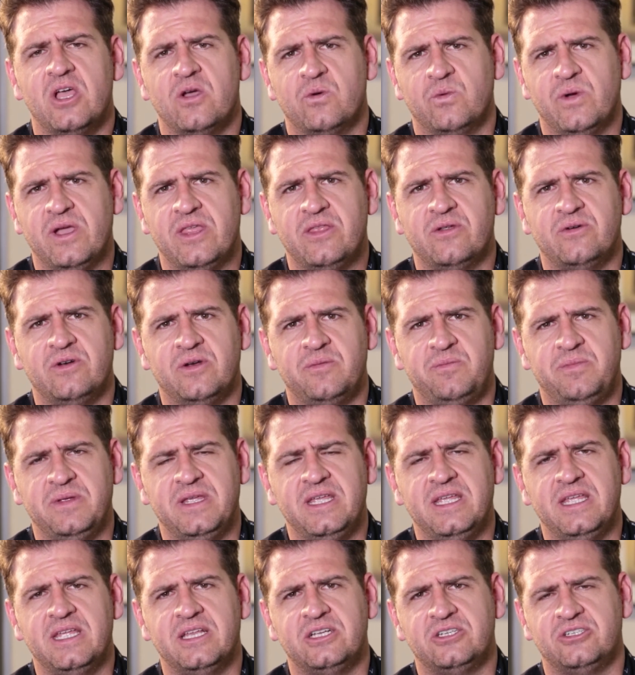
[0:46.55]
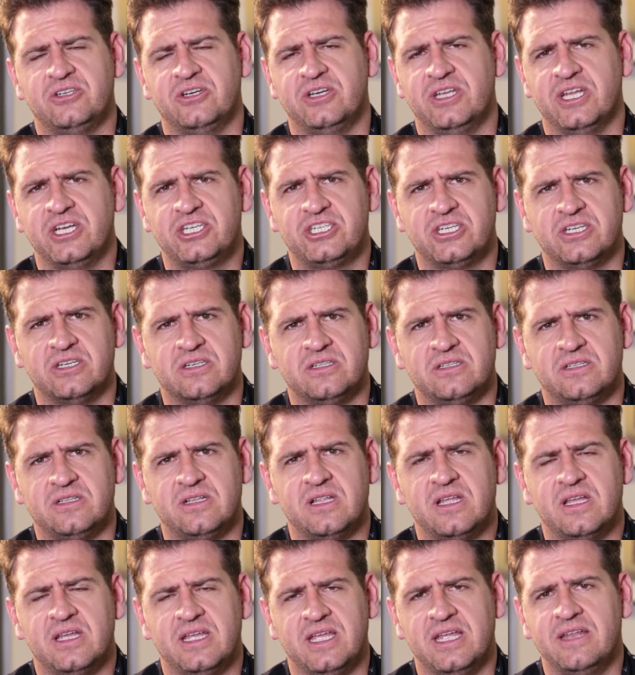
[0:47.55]
whether it be
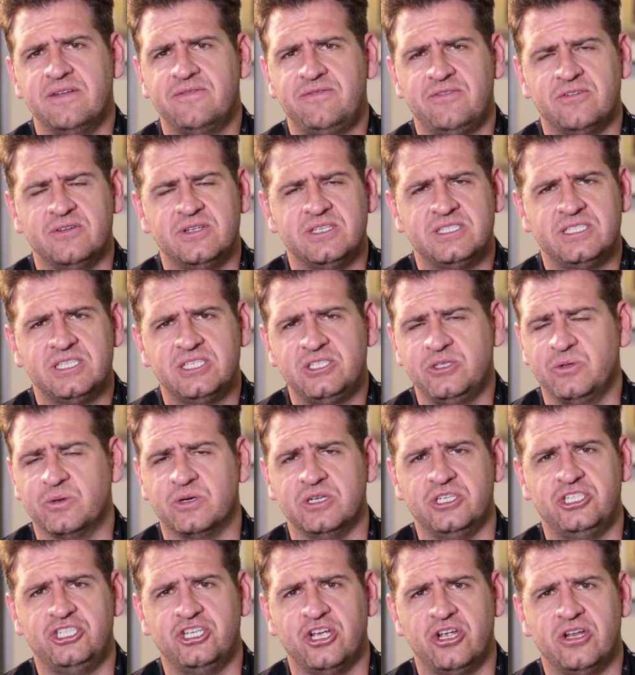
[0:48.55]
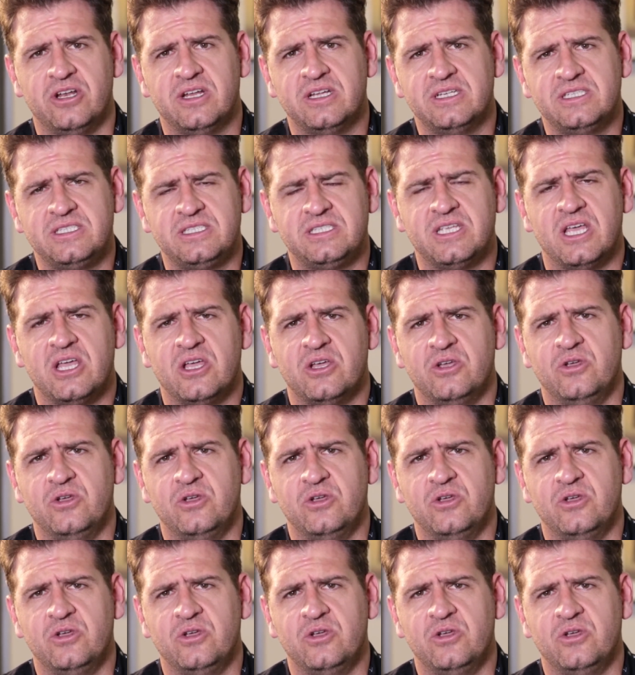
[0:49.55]
traditional influencers who are journalists